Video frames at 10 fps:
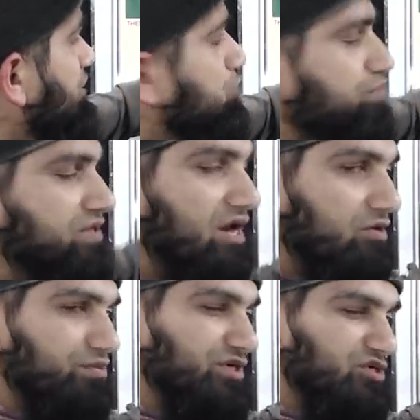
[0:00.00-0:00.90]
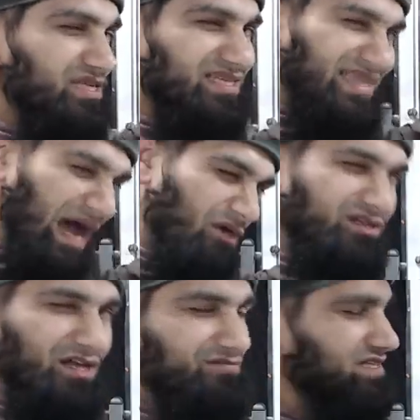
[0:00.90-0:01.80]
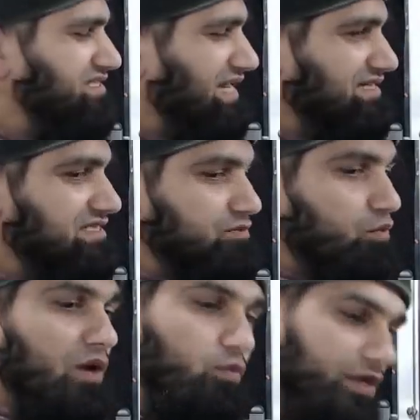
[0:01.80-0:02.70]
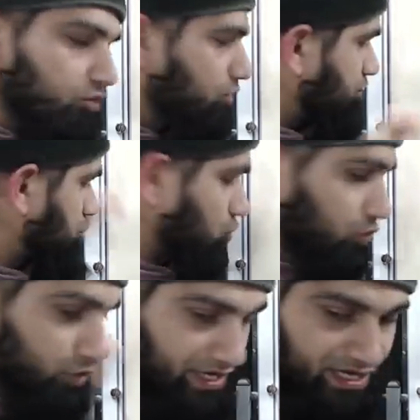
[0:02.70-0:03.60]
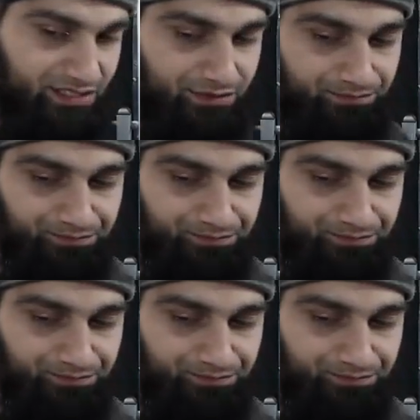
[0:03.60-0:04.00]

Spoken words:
to produce the sounds of these letters, what we're going to do is